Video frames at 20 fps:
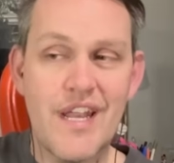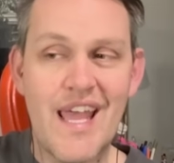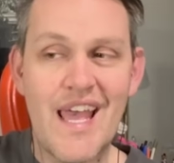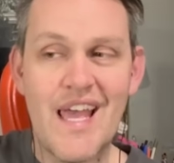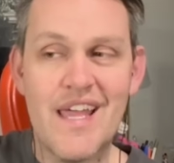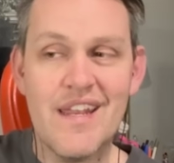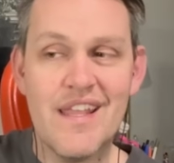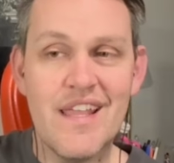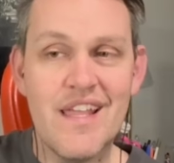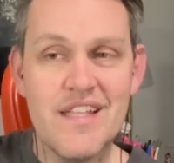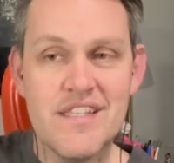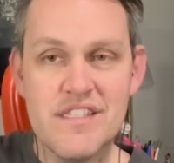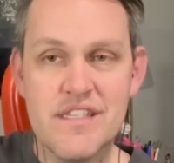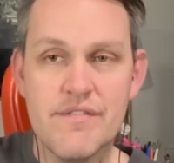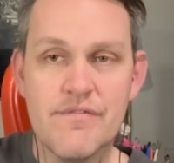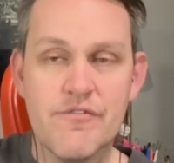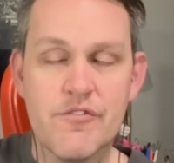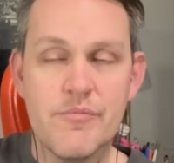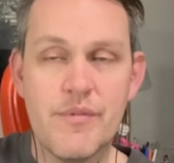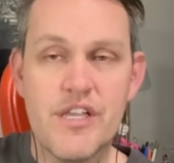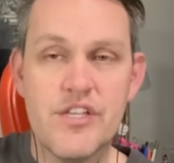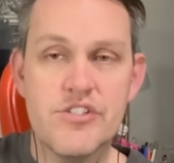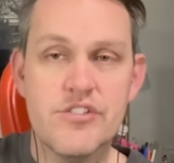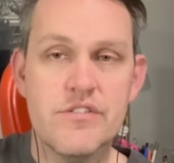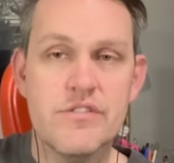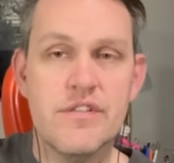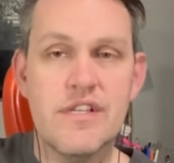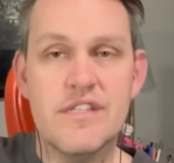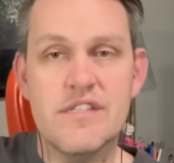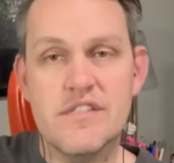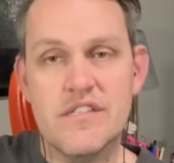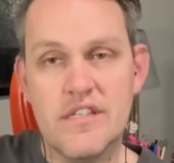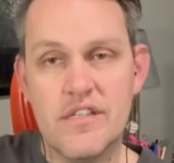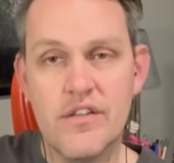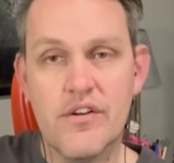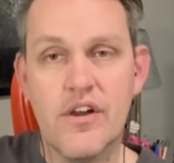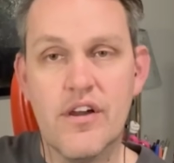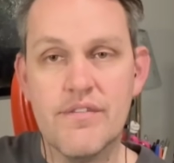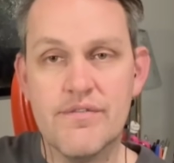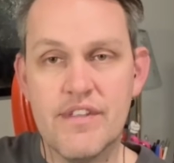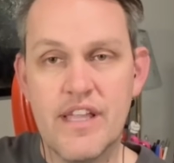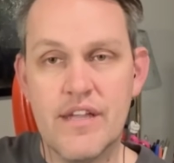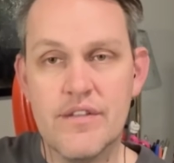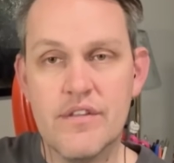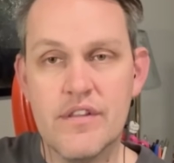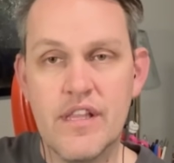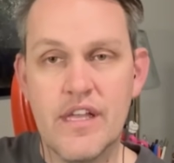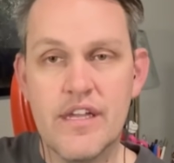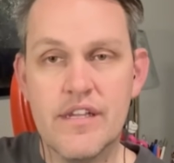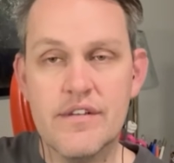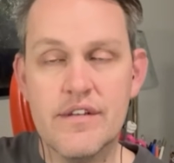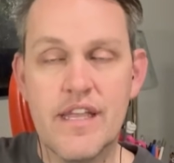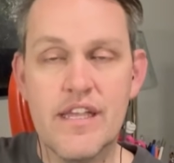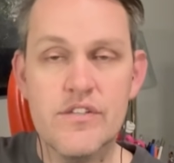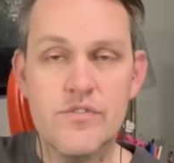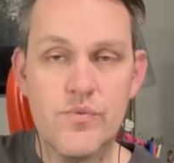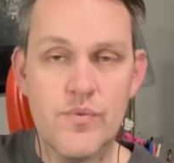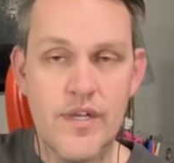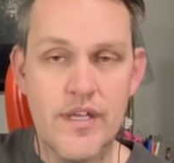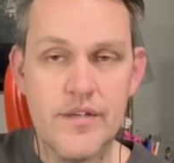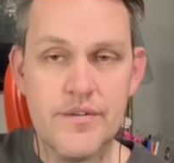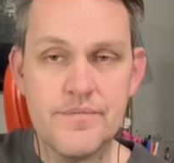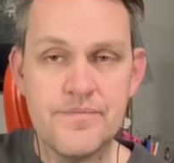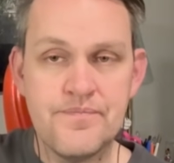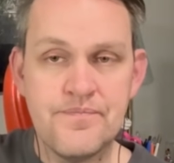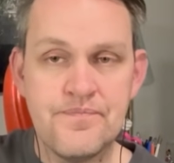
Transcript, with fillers: add its information and send it off down the line as well.